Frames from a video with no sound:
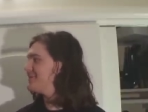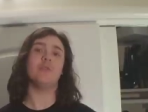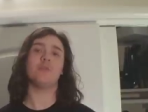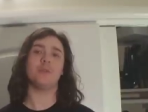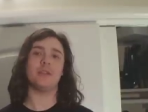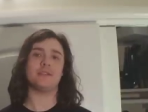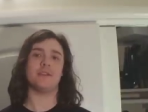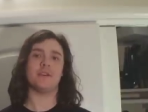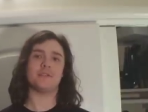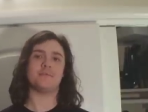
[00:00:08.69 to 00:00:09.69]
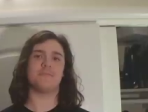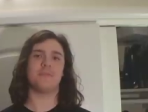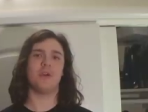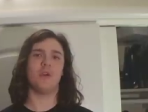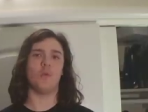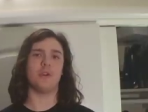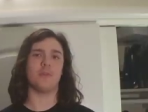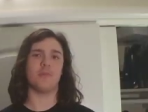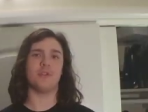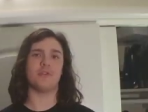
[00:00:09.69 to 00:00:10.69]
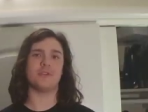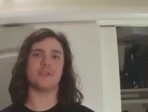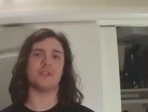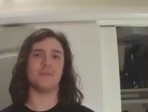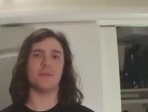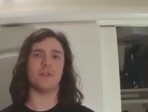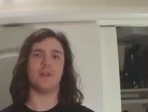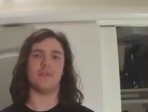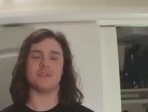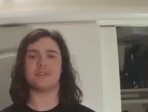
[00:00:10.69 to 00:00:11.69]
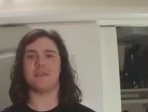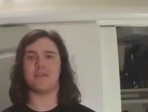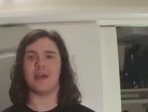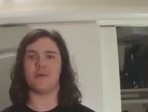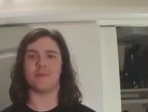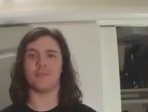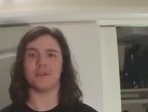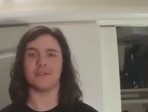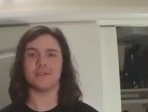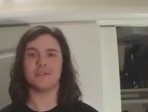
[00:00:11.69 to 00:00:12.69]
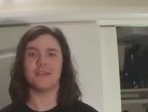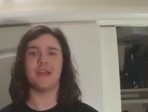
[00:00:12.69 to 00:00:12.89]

You know what really sucks? When your printer is in the middle of a seven hour print